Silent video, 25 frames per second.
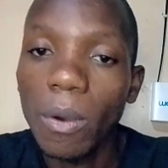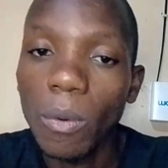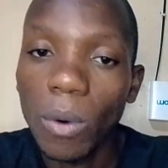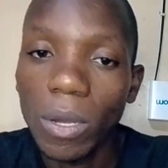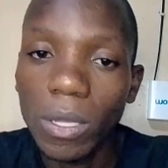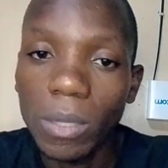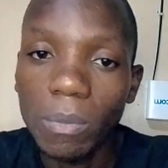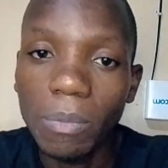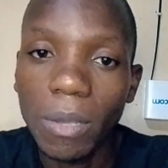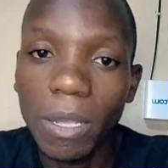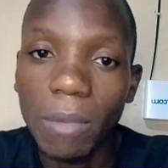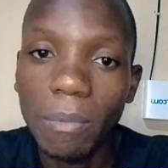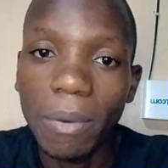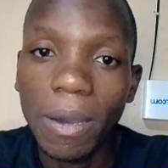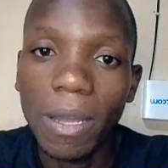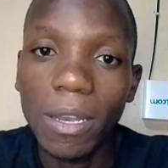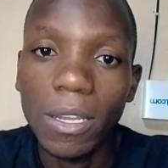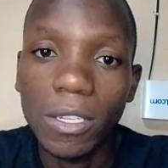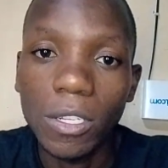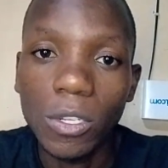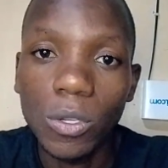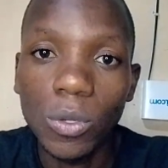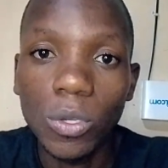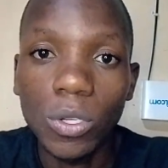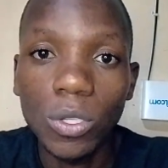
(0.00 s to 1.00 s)
what PayPal
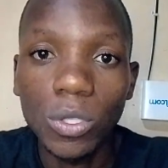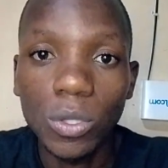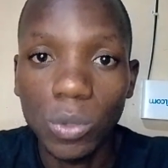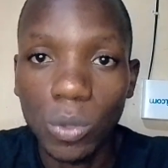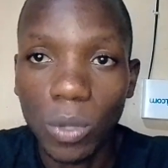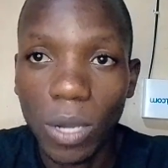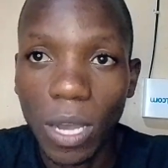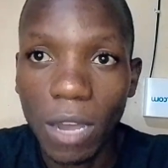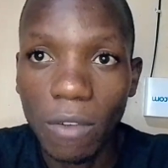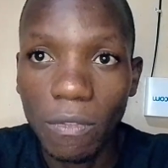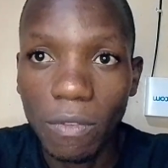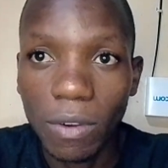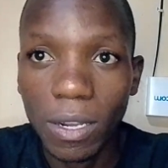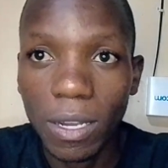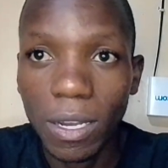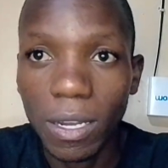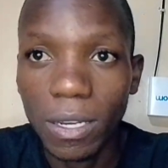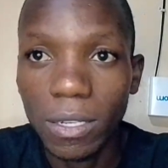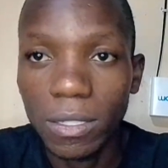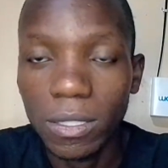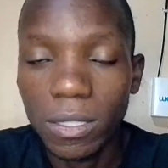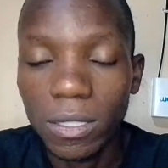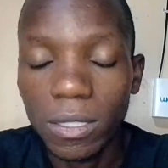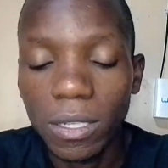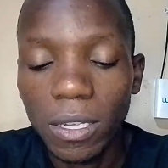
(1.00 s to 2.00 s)
is doing to
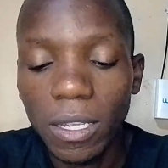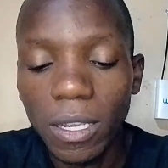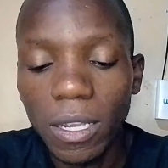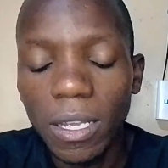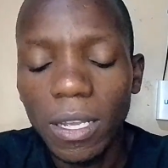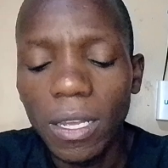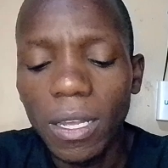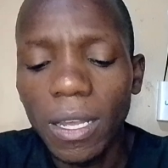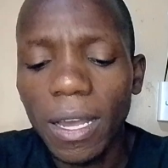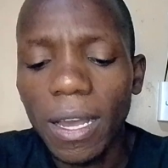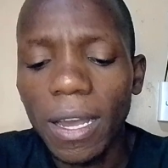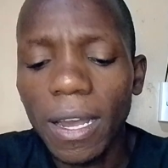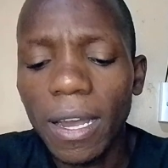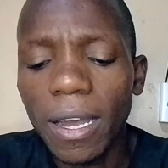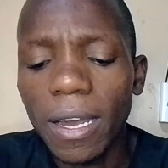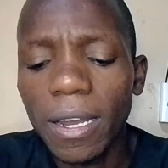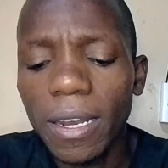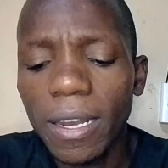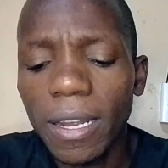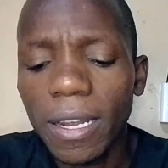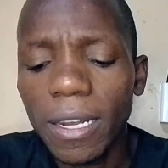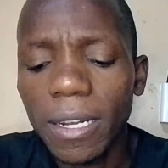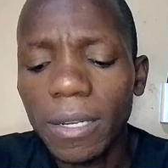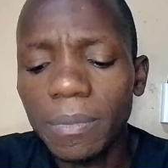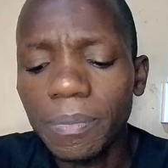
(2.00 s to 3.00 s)
Africans.
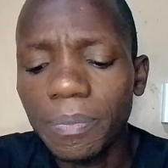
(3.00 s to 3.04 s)
And